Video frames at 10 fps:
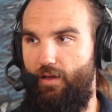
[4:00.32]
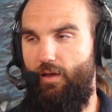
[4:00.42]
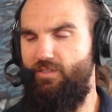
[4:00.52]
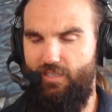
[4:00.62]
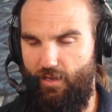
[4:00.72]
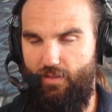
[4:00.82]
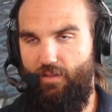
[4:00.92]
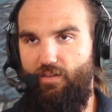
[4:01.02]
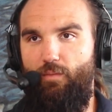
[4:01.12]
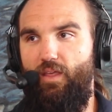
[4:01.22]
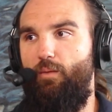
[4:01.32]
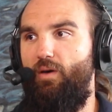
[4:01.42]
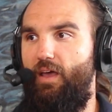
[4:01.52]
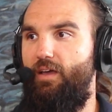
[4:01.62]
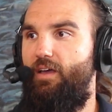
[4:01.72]
Like I'm just saying not the same thing,
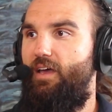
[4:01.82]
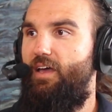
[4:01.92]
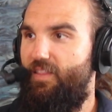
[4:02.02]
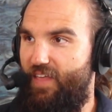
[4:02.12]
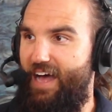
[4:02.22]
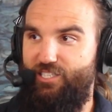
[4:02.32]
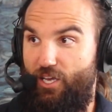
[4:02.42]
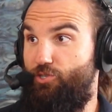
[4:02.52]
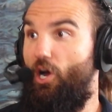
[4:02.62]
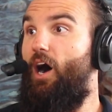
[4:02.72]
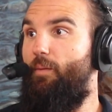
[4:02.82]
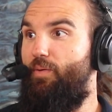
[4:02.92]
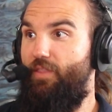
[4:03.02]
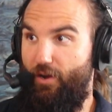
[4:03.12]
but like, that's their job.